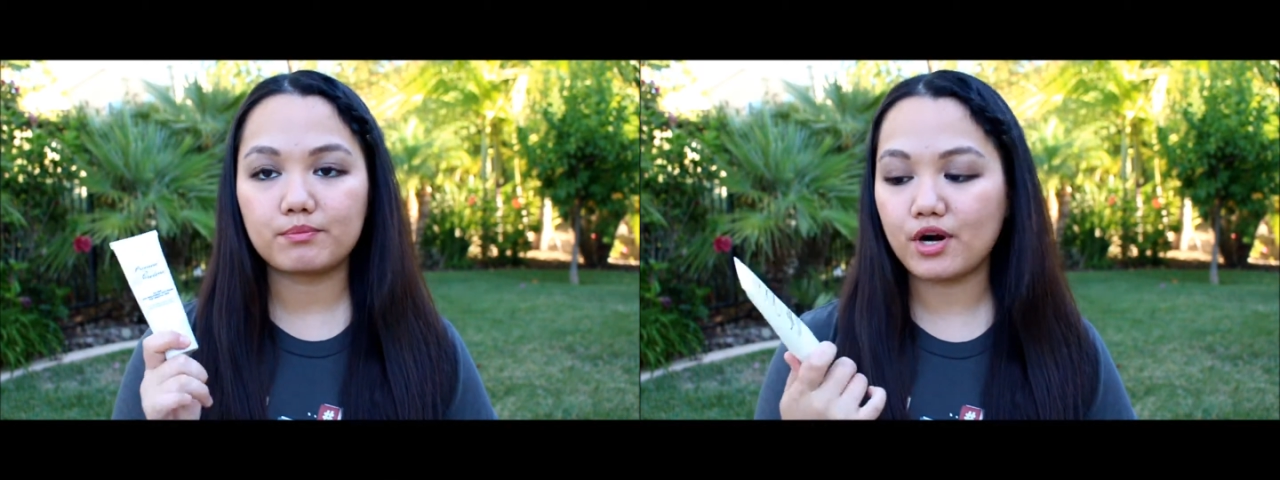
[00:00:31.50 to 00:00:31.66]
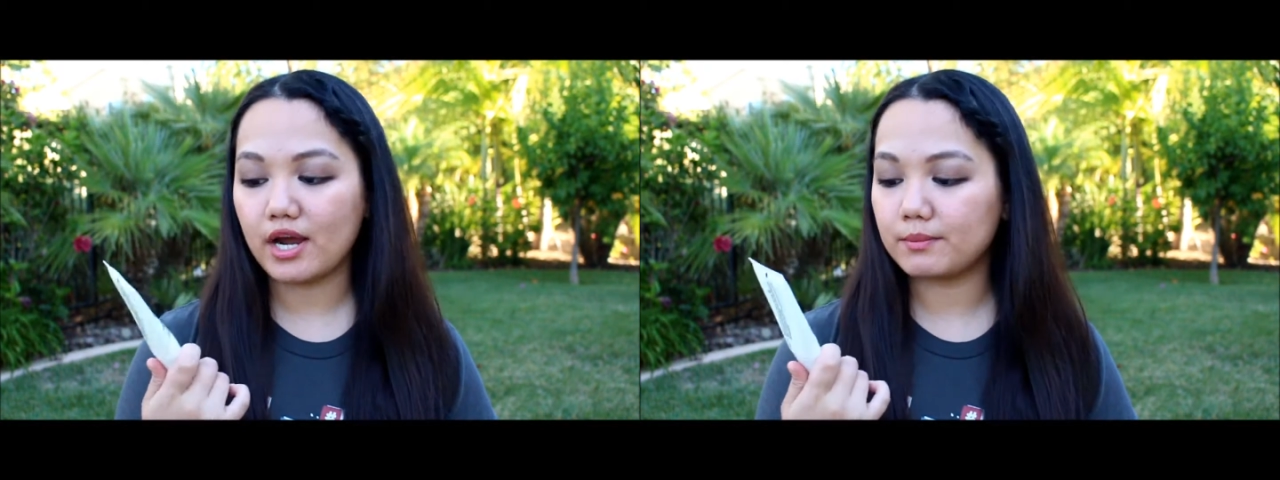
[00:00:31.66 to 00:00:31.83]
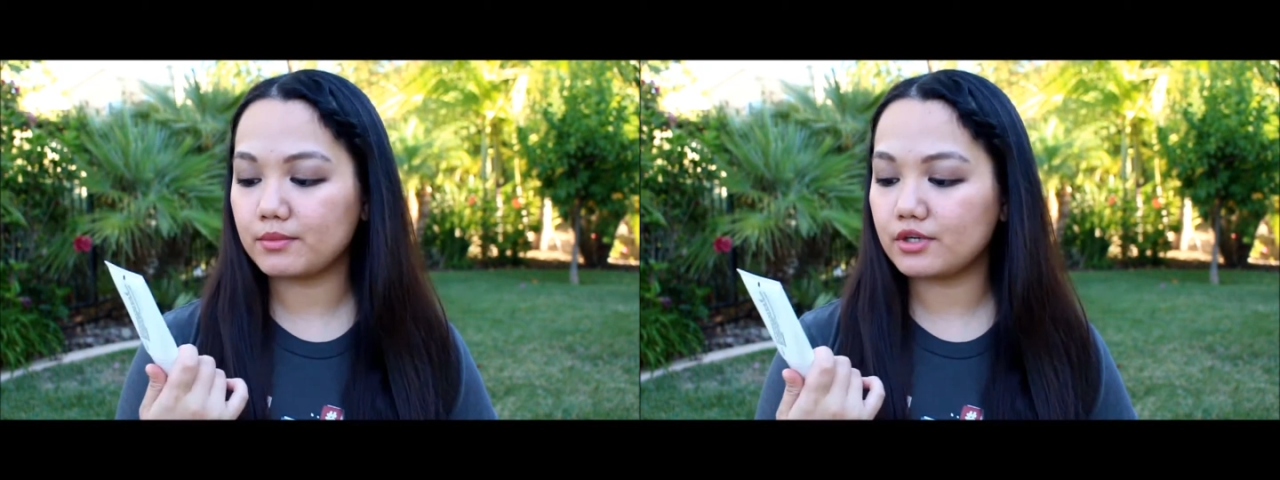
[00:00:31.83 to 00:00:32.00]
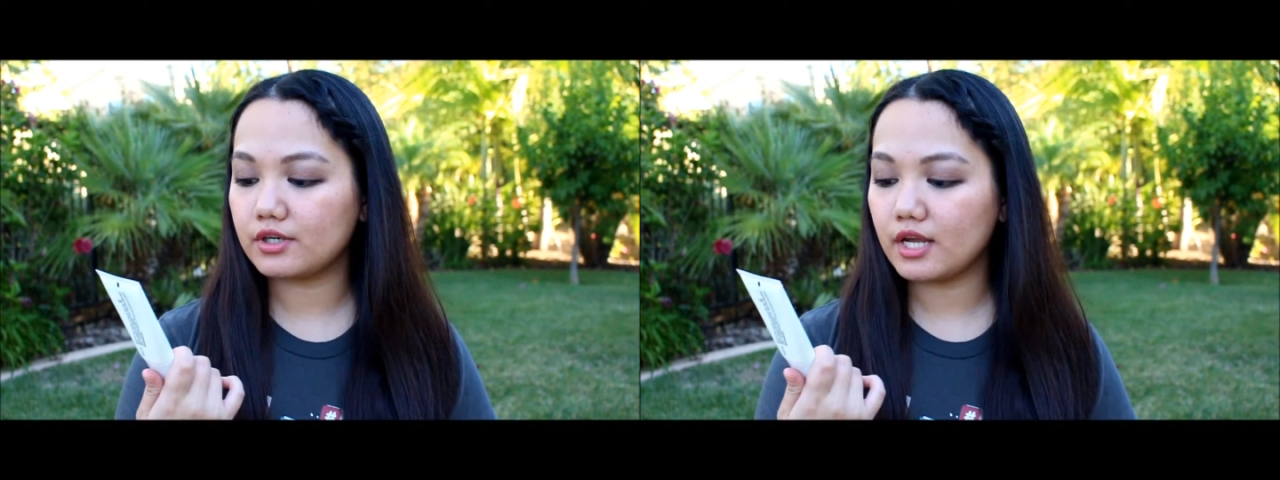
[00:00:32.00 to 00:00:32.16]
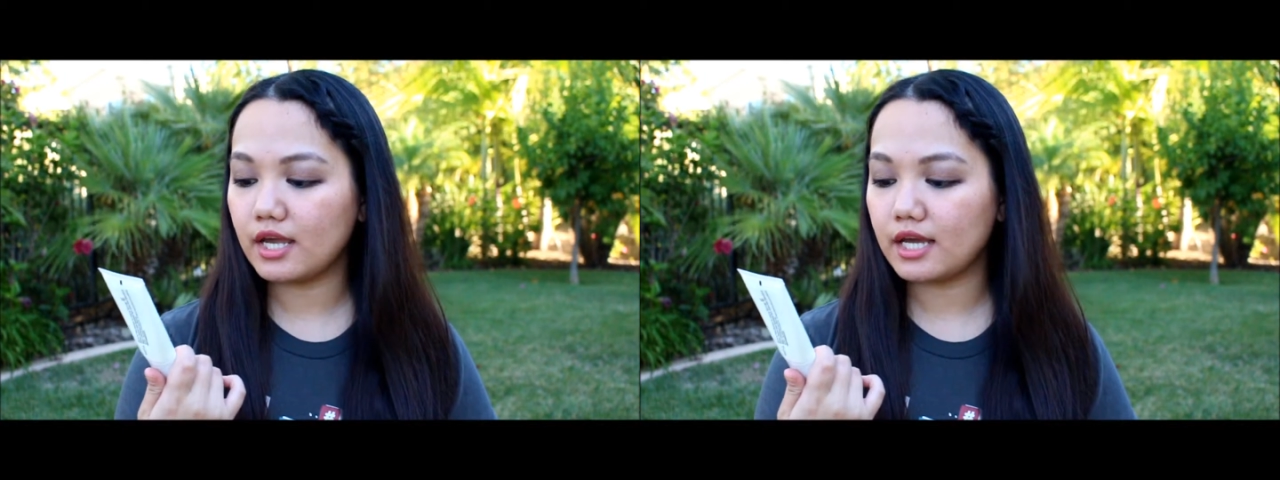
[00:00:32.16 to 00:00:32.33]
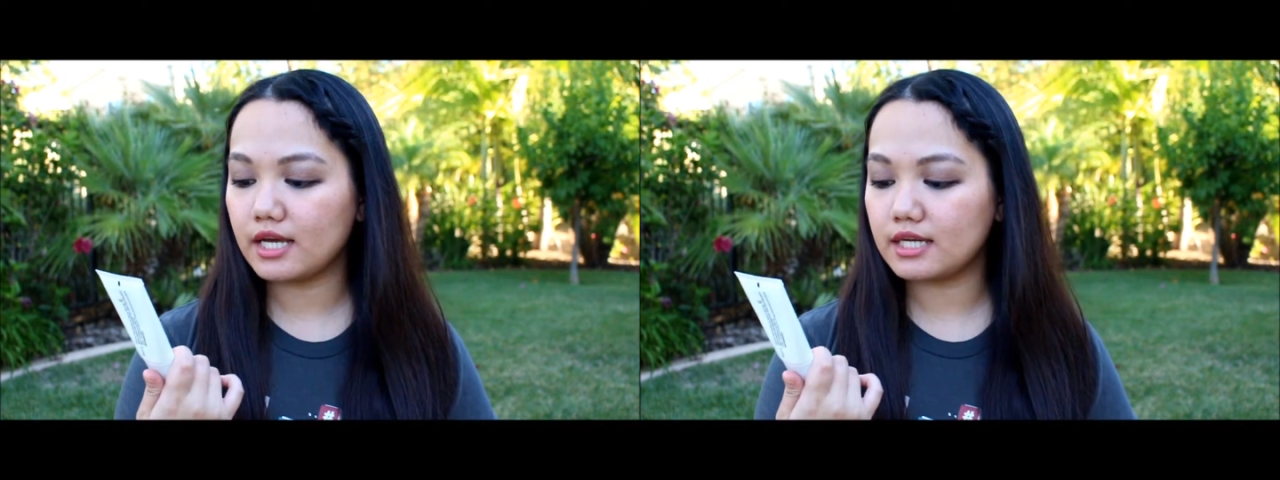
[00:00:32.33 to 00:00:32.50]
Primer,
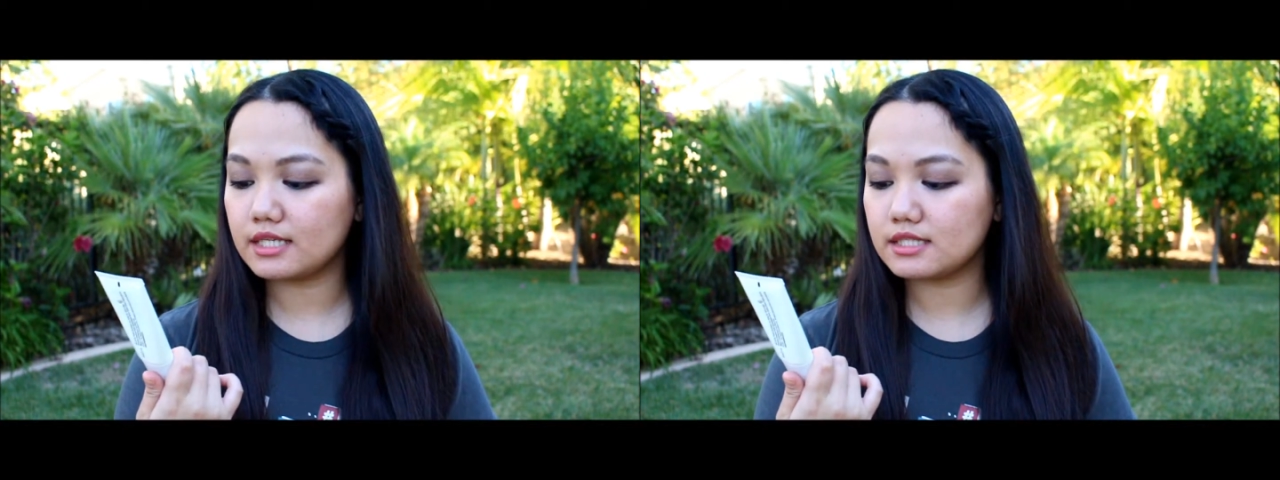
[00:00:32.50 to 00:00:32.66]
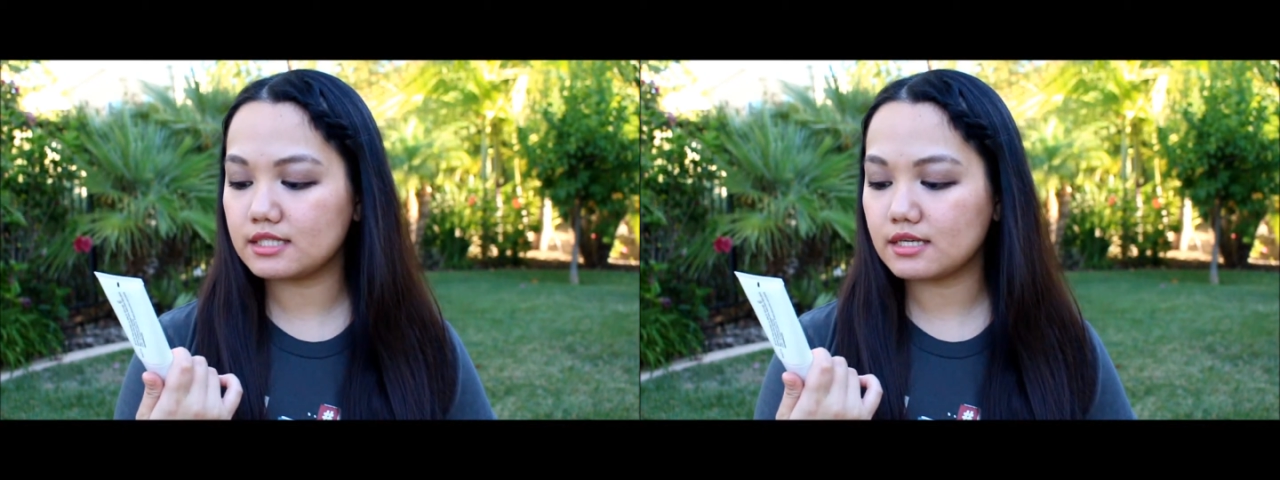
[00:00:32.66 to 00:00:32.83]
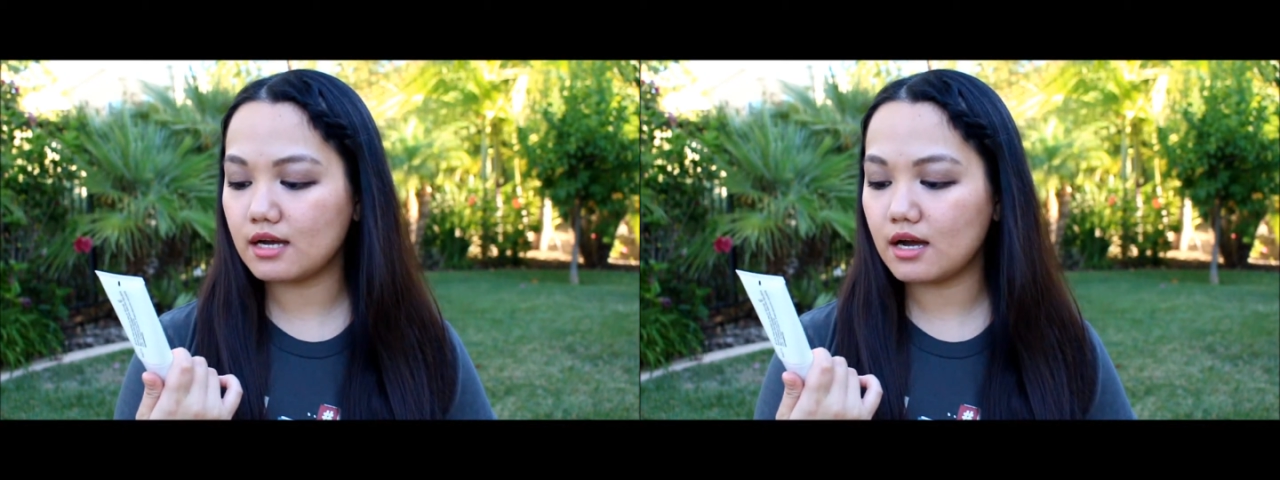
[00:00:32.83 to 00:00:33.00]
and